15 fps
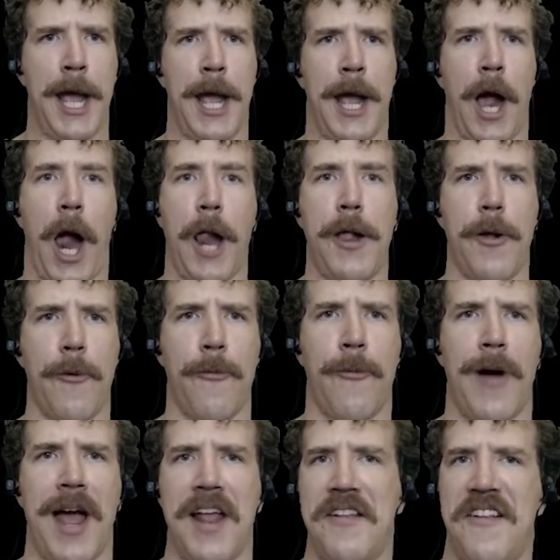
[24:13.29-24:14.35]

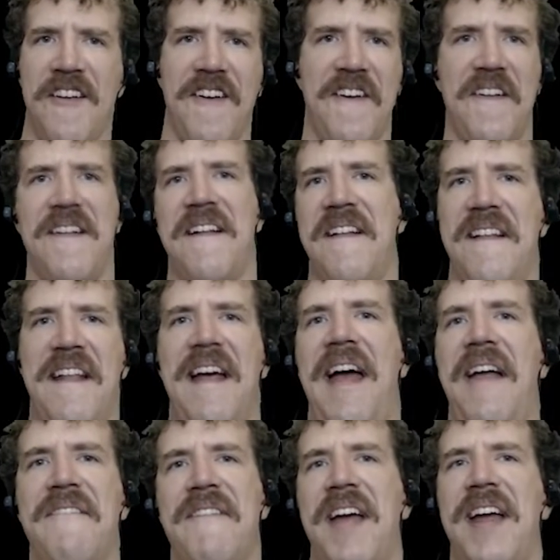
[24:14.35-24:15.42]
Otherwise, you're gonna
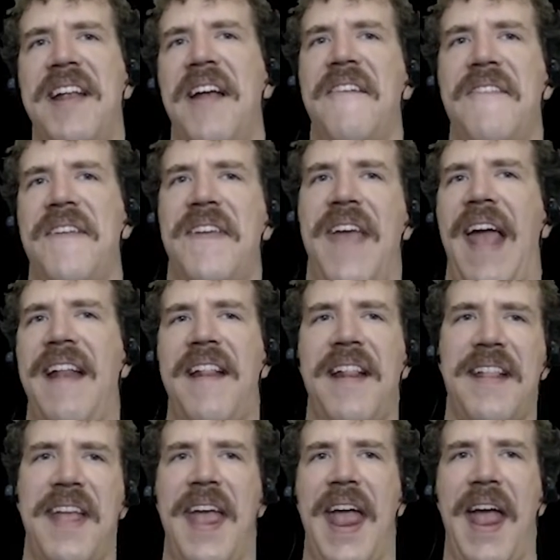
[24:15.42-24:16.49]
die right outside of
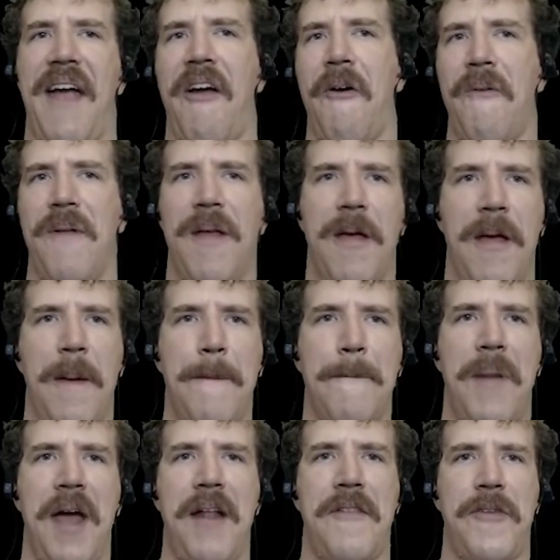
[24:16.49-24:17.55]
town.
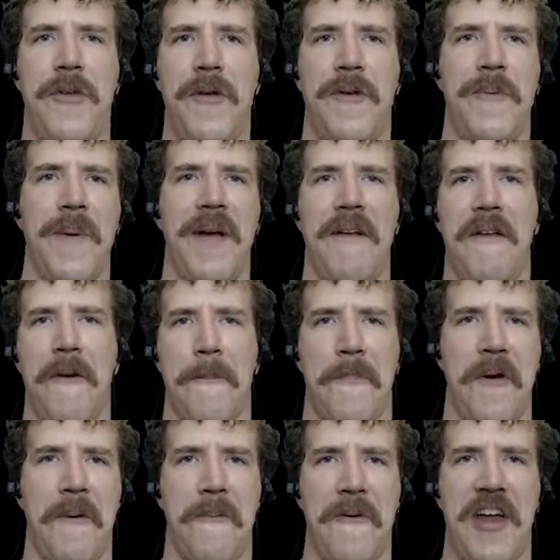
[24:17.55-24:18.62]
Monsters around here are
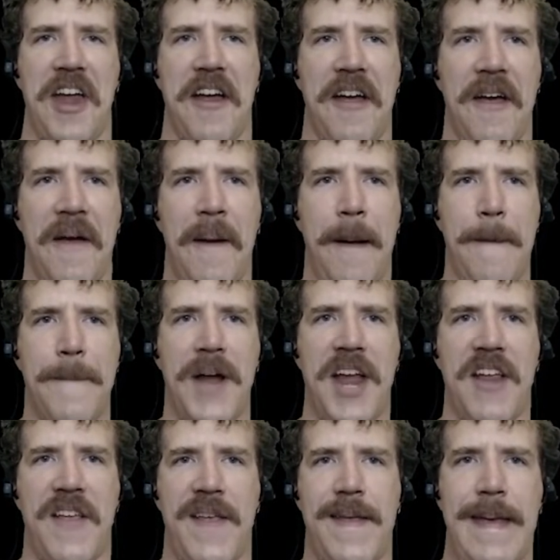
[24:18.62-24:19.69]
pretty weak, but
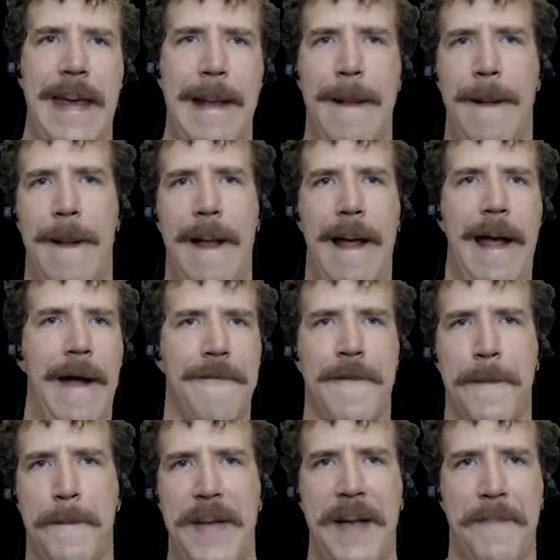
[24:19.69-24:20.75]
you still have
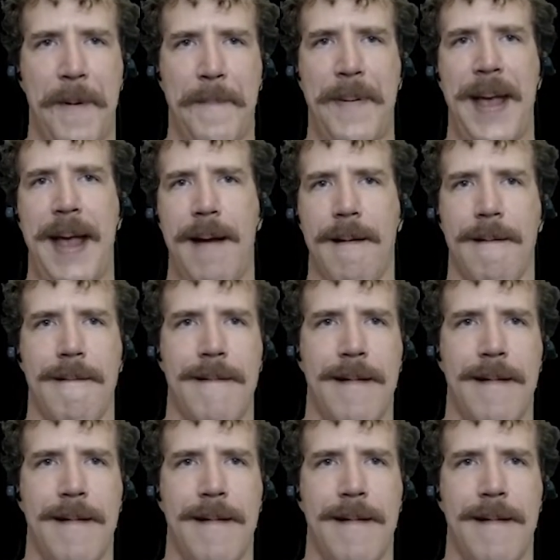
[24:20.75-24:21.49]
to be prepared.